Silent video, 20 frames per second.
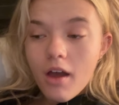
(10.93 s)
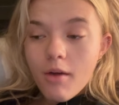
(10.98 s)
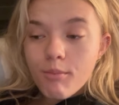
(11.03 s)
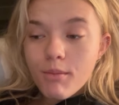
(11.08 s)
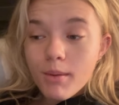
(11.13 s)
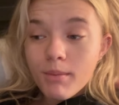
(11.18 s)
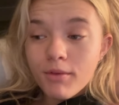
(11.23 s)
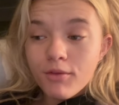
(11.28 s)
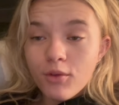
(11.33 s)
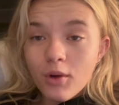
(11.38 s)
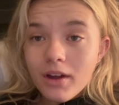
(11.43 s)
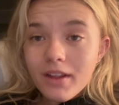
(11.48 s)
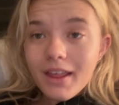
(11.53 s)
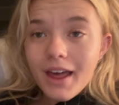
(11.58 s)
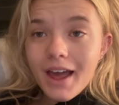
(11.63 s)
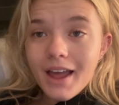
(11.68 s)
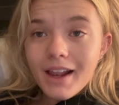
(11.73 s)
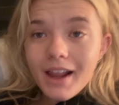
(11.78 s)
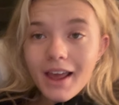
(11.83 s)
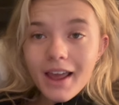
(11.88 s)
But before
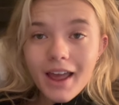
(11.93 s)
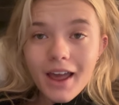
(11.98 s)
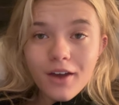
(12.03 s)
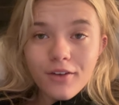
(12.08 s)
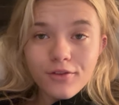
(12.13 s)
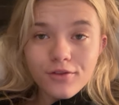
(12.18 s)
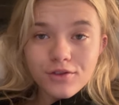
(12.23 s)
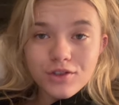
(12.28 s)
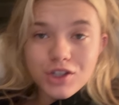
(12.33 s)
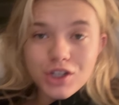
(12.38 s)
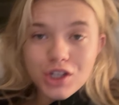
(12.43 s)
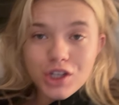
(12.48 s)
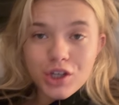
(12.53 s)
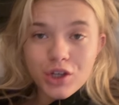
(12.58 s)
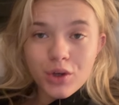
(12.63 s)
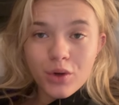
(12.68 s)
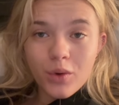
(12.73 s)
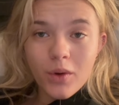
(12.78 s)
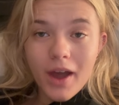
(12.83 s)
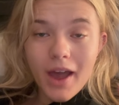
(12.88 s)
that, I have
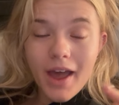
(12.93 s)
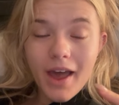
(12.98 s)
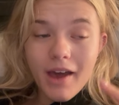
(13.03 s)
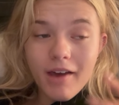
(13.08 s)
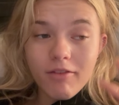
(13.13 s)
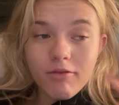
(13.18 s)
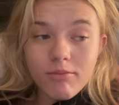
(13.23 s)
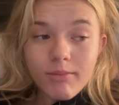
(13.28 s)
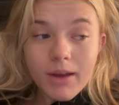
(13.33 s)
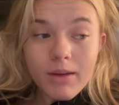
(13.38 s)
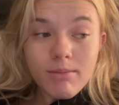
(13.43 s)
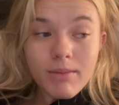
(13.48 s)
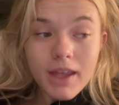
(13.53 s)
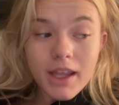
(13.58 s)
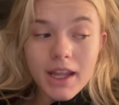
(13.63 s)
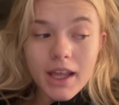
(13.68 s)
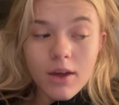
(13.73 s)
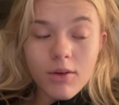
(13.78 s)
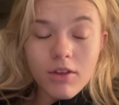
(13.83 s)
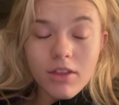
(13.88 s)
to have my
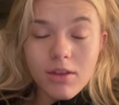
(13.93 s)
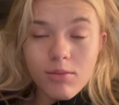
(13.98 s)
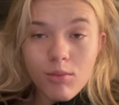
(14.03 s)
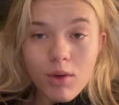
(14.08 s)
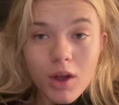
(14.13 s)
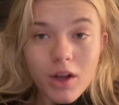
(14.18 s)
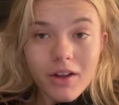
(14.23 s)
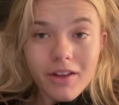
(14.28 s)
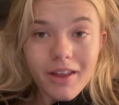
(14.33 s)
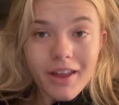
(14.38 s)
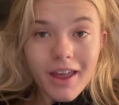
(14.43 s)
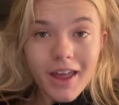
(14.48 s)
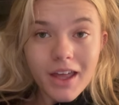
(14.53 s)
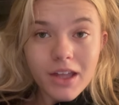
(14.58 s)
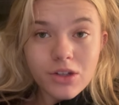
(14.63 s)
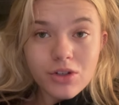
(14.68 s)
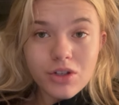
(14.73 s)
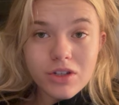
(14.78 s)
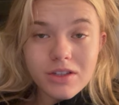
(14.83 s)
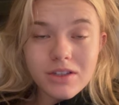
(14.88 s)
meeting with the modeling
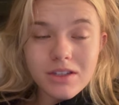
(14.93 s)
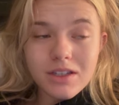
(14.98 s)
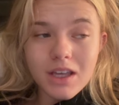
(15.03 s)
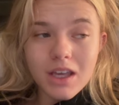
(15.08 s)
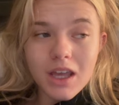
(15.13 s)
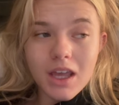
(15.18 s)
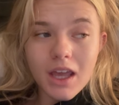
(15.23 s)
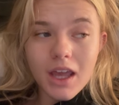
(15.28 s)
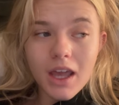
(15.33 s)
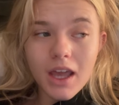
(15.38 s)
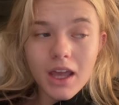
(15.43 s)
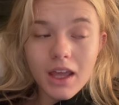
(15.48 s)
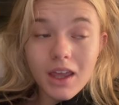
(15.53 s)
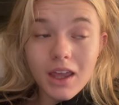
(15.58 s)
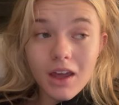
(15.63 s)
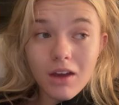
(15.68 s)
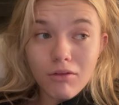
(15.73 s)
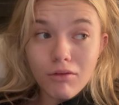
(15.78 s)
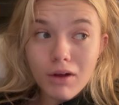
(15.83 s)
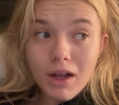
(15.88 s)
agency,
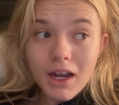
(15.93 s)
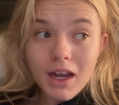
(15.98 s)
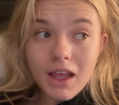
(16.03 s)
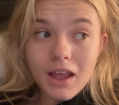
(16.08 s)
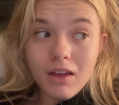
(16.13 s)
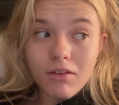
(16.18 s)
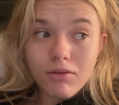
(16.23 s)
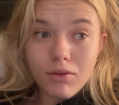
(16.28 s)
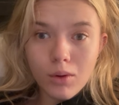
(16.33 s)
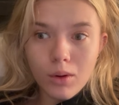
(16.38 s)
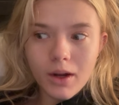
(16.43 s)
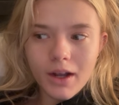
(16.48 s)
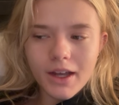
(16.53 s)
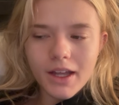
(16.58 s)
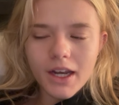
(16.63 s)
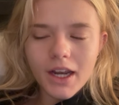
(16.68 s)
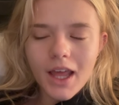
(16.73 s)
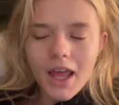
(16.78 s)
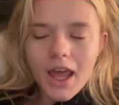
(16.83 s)
get ready for it,